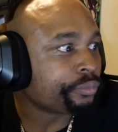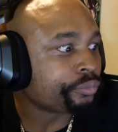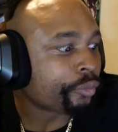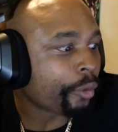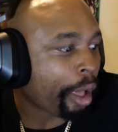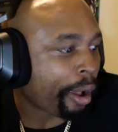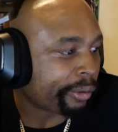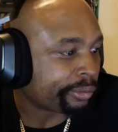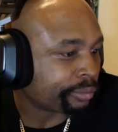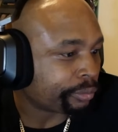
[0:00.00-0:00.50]
Okay,
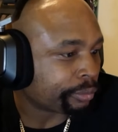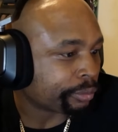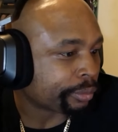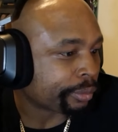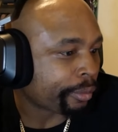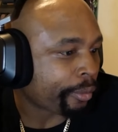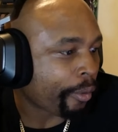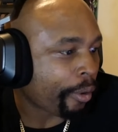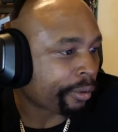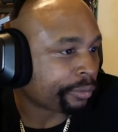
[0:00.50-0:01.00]
I'm
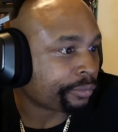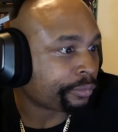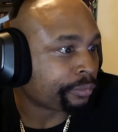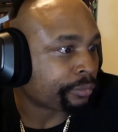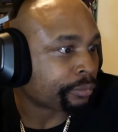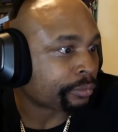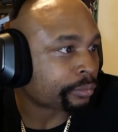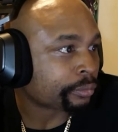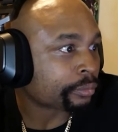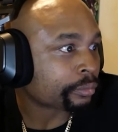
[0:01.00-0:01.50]
gonna tell her
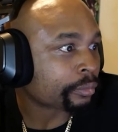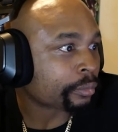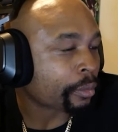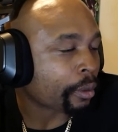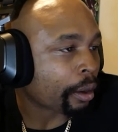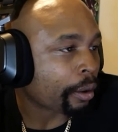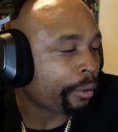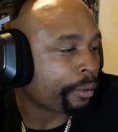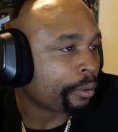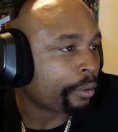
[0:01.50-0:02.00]

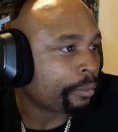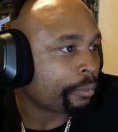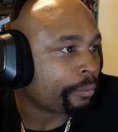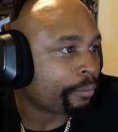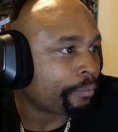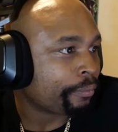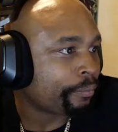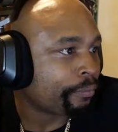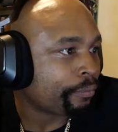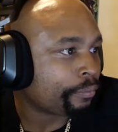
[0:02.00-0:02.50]

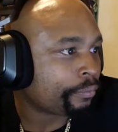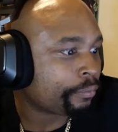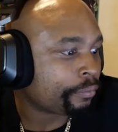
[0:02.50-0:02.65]
to.